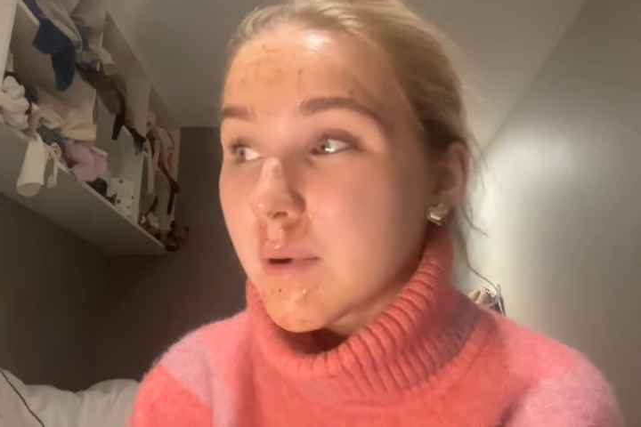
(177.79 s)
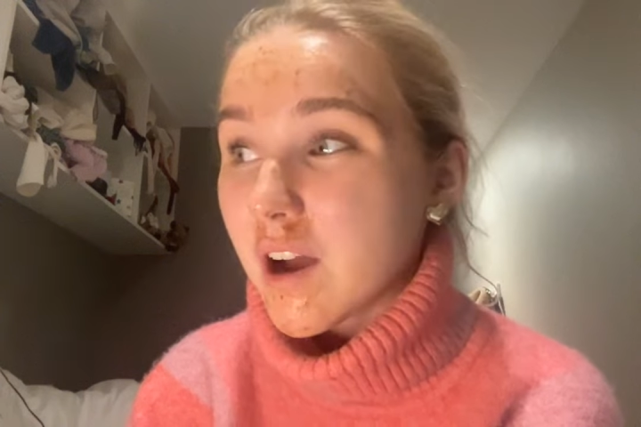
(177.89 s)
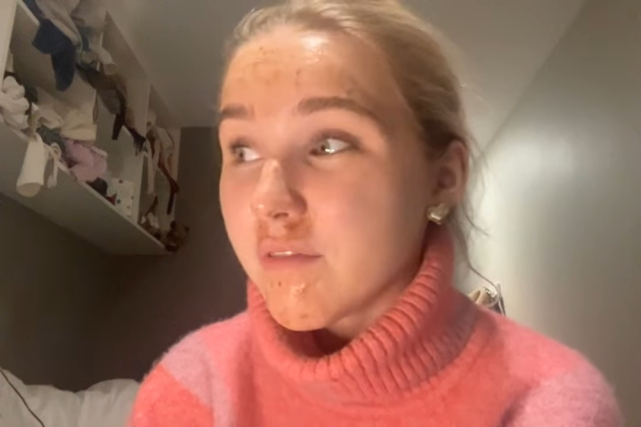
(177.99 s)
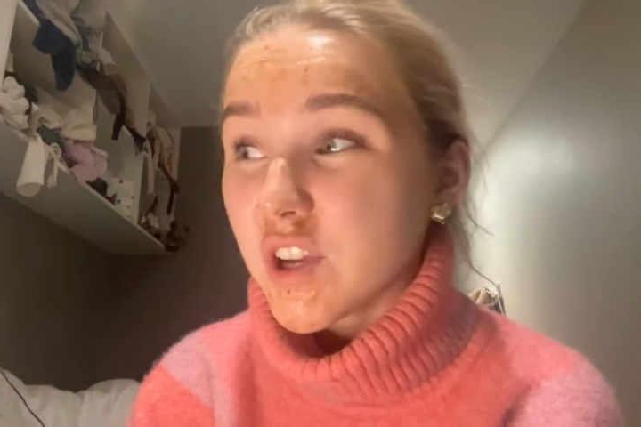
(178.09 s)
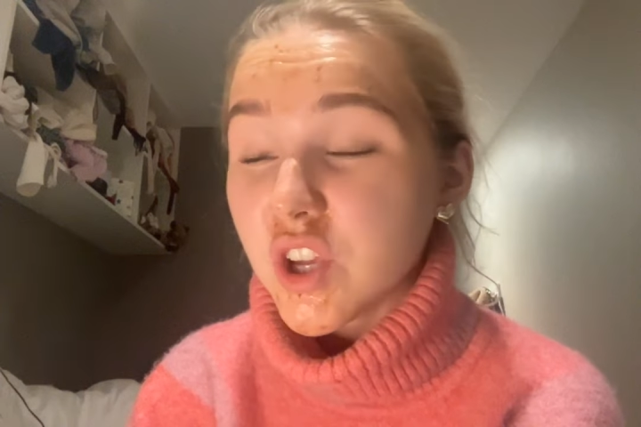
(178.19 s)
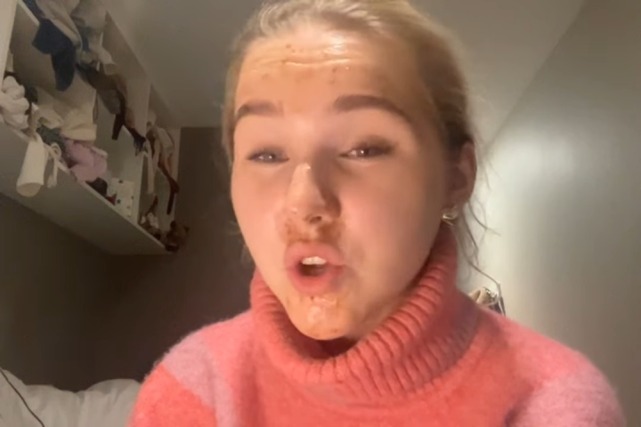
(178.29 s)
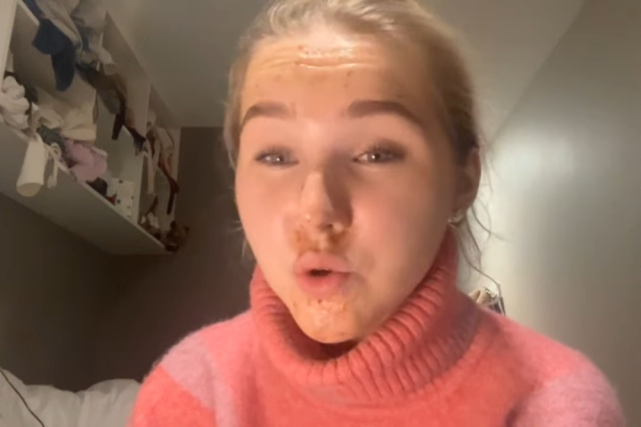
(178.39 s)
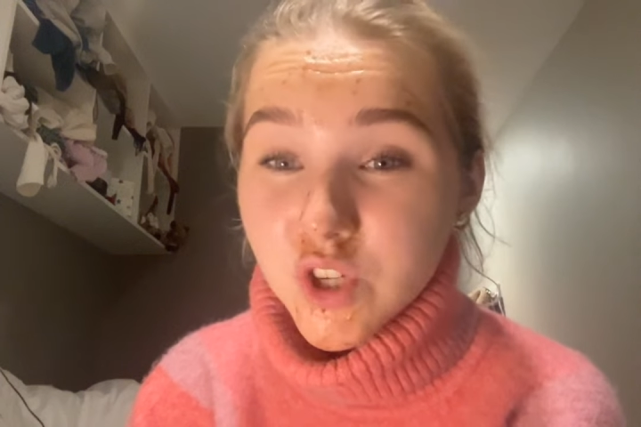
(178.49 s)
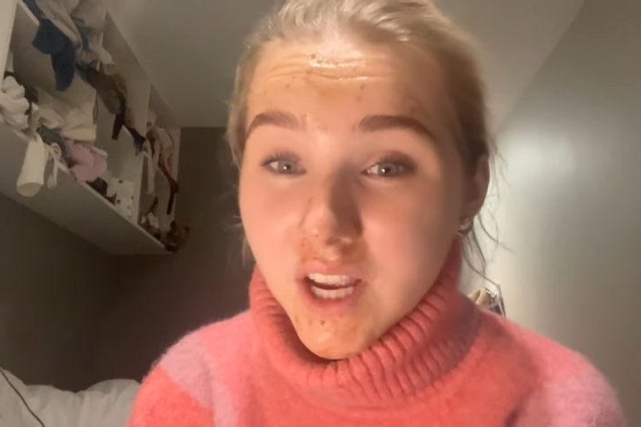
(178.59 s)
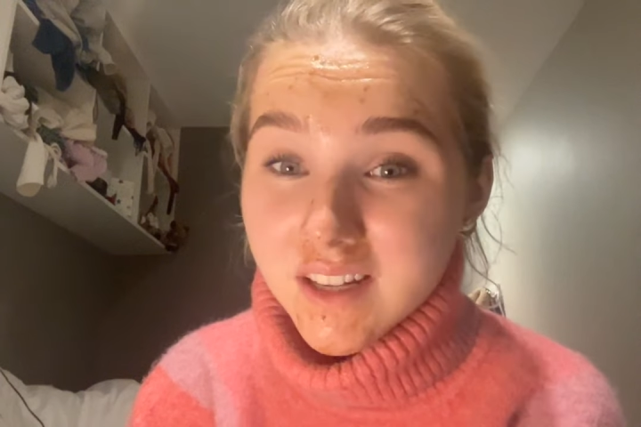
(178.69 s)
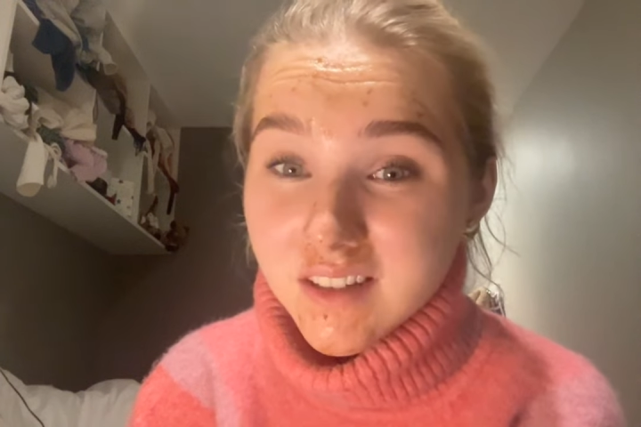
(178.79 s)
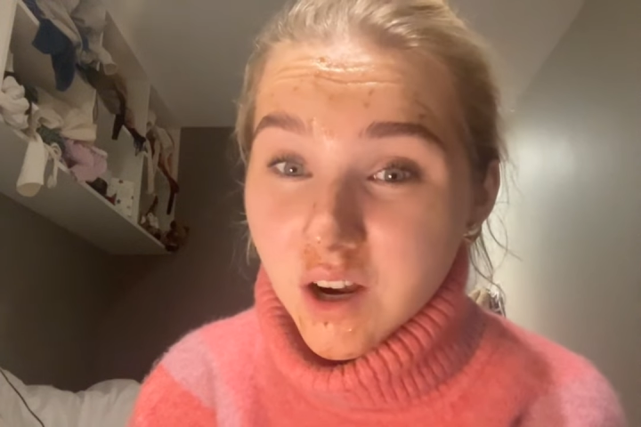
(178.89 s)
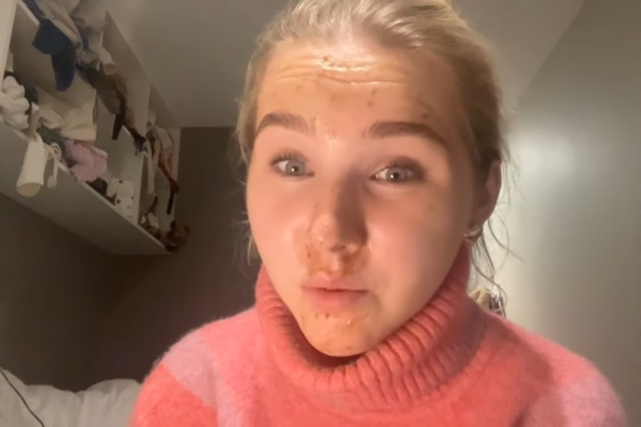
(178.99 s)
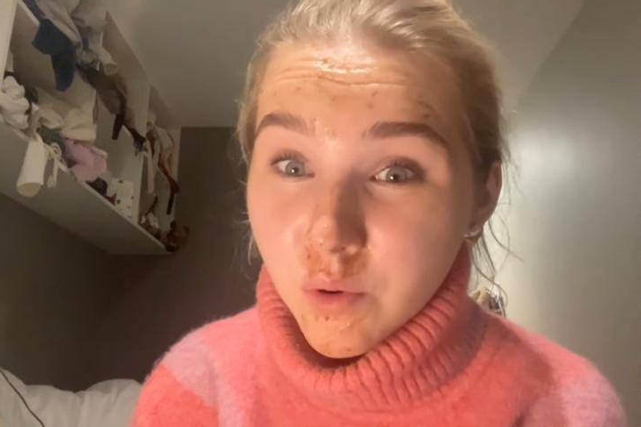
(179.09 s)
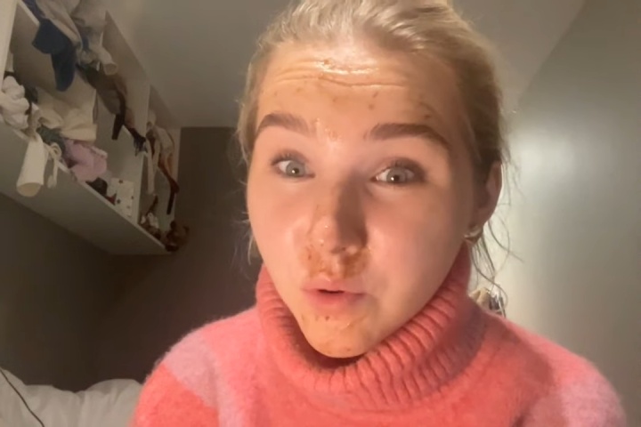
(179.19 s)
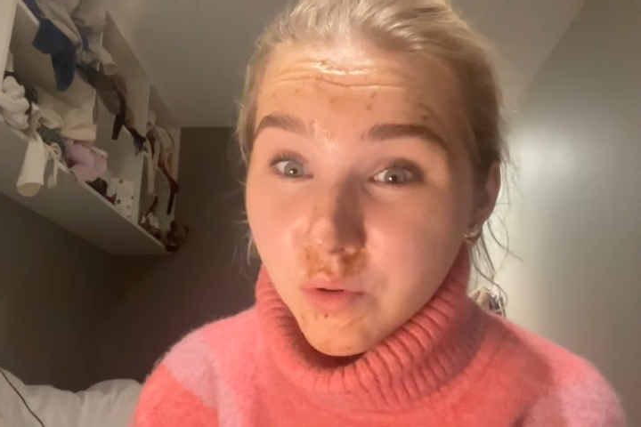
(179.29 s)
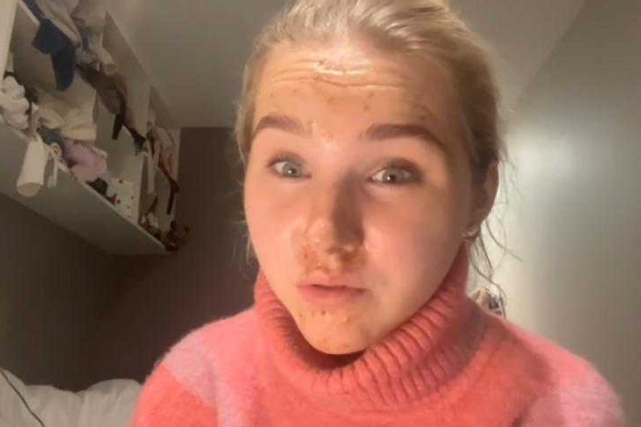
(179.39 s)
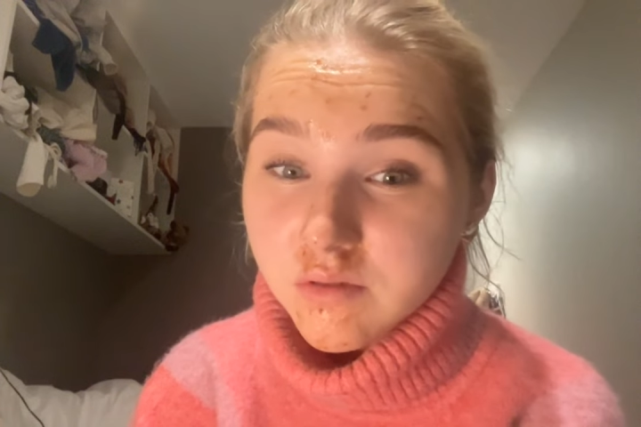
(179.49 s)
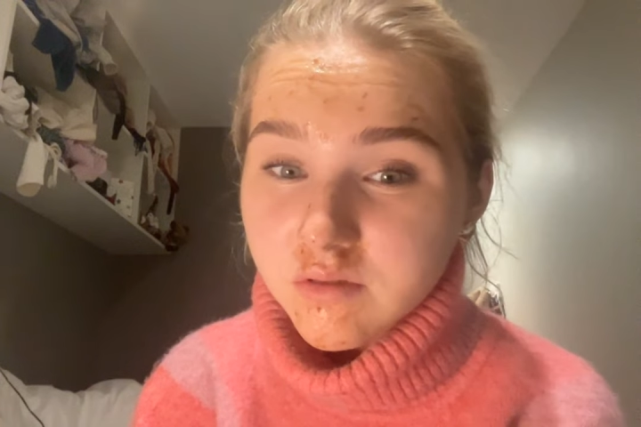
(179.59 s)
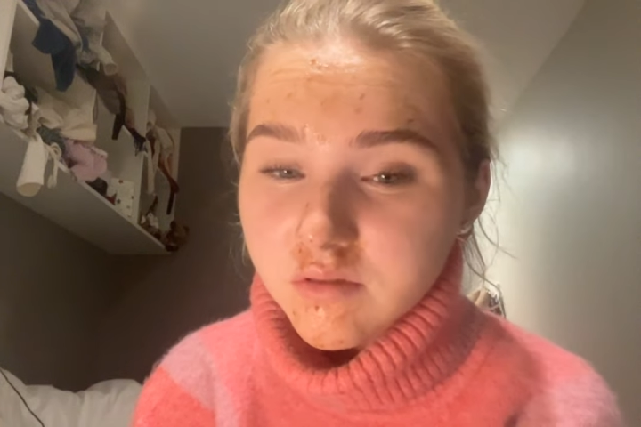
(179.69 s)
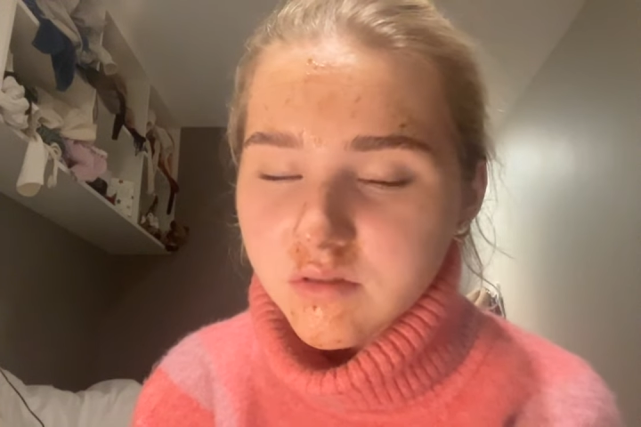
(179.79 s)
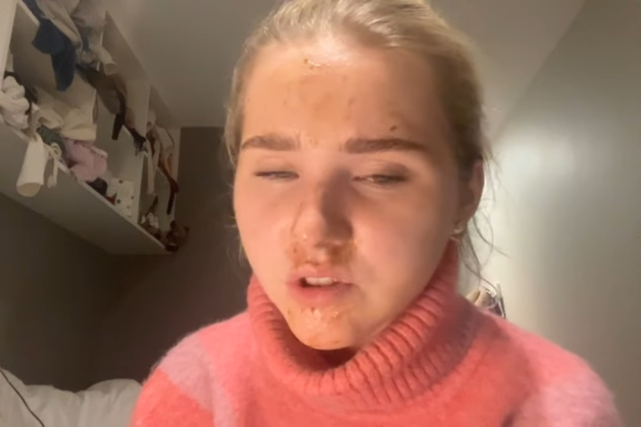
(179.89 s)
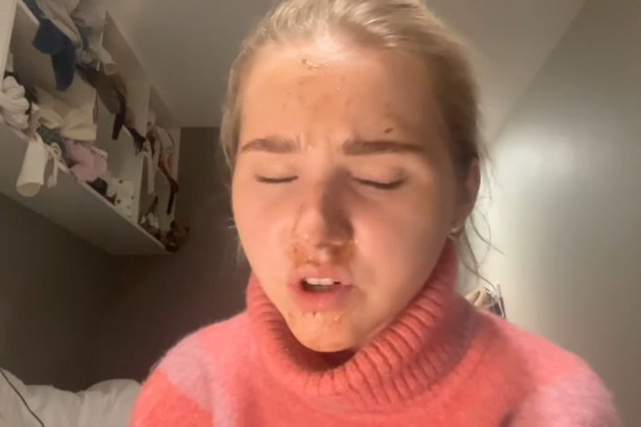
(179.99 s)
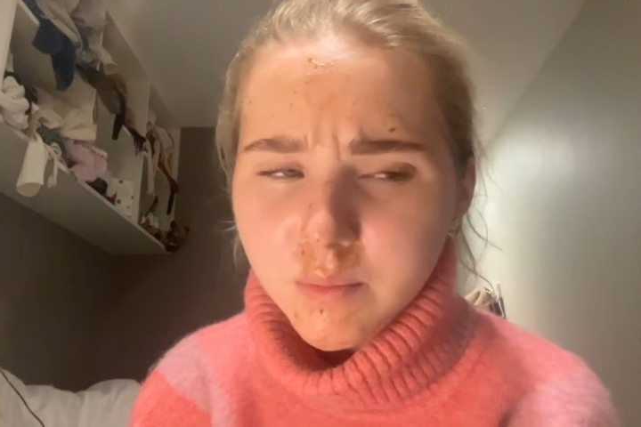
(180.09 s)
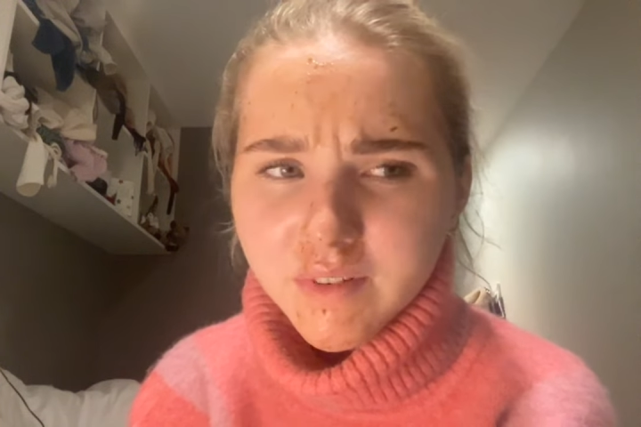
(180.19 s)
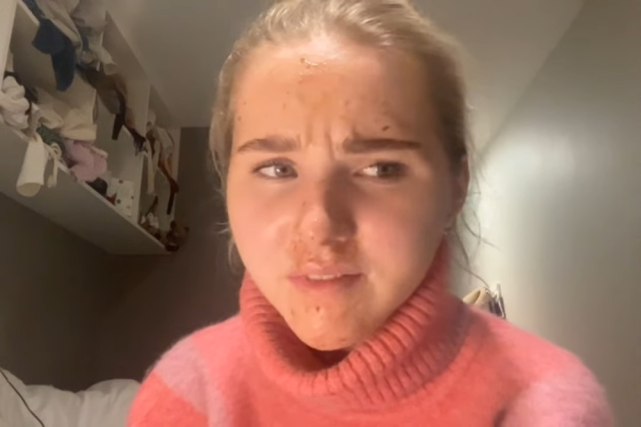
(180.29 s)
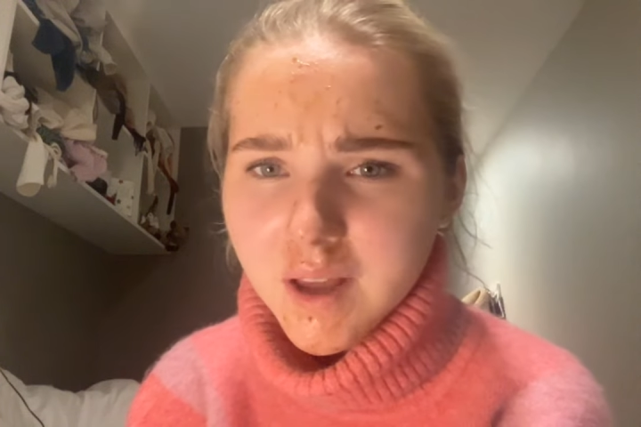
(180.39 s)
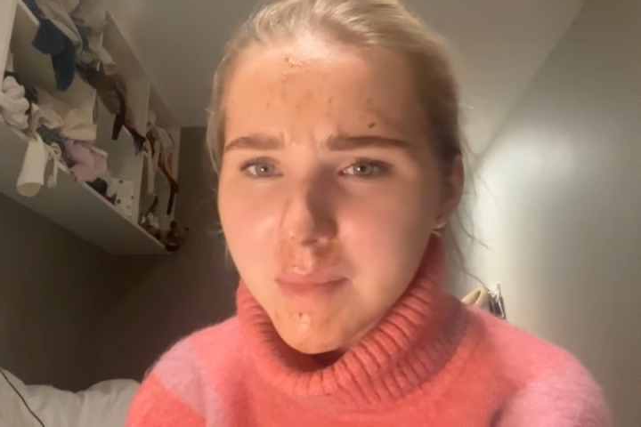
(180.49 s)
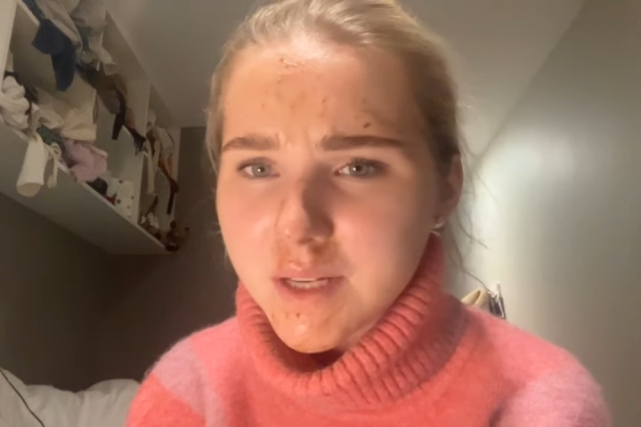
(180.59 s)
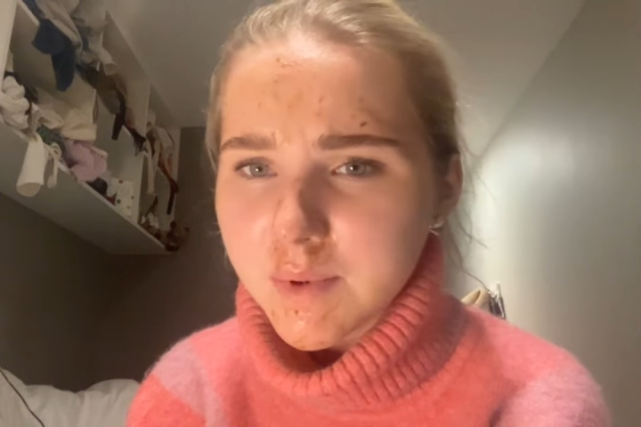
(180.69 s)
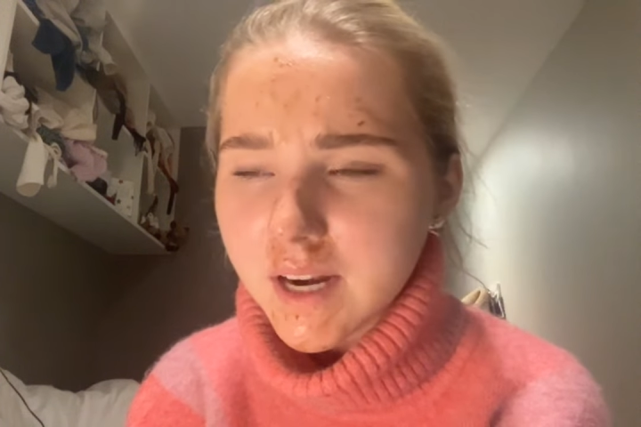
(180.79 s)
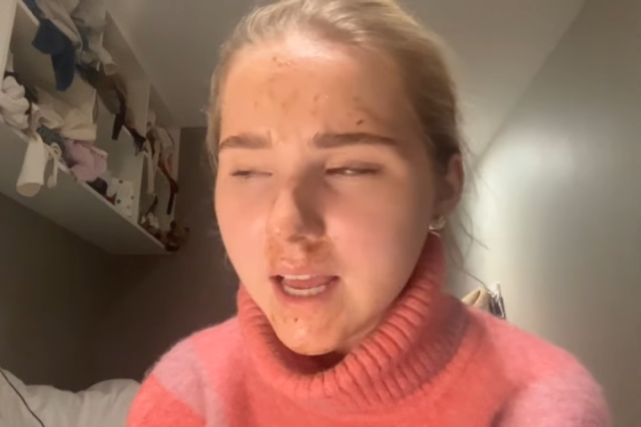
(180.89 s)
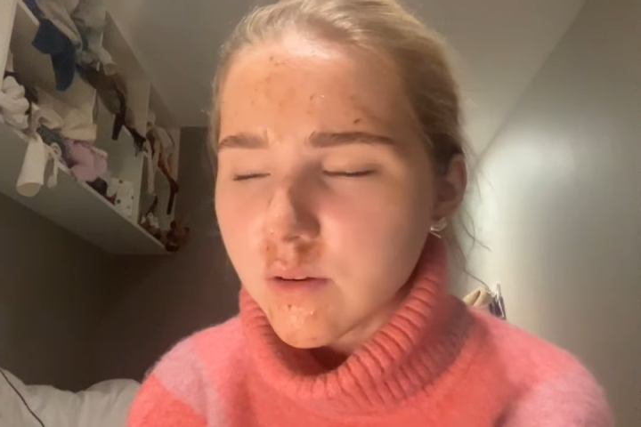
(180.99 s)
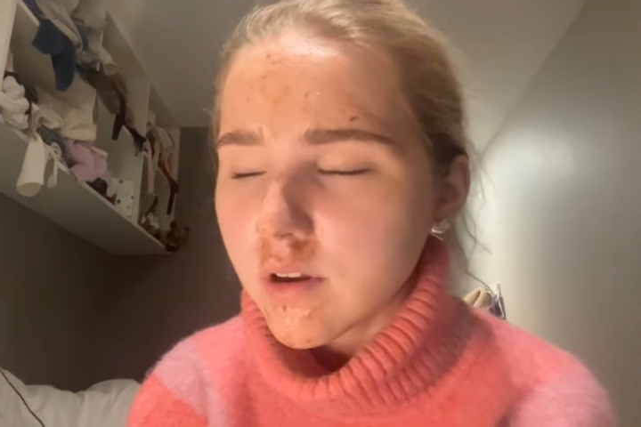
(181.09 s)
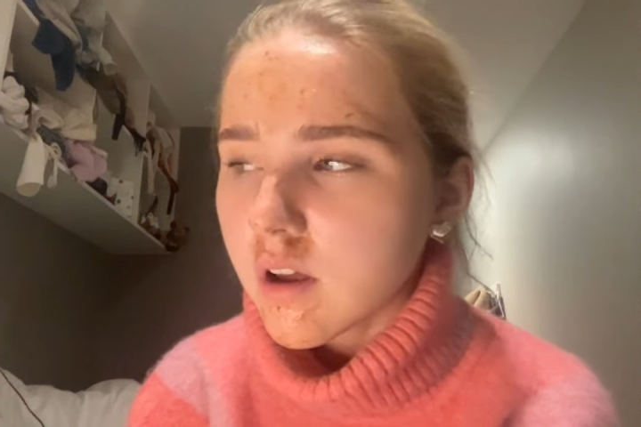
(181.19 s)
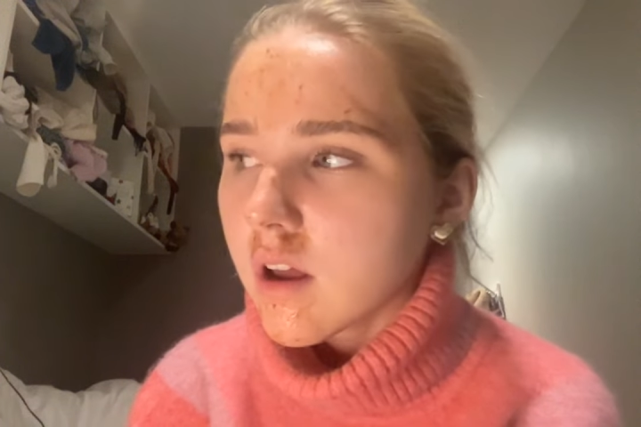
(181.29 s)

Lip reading: Out of a huge Yes Style haul. Sorry, my flatmate's being loud.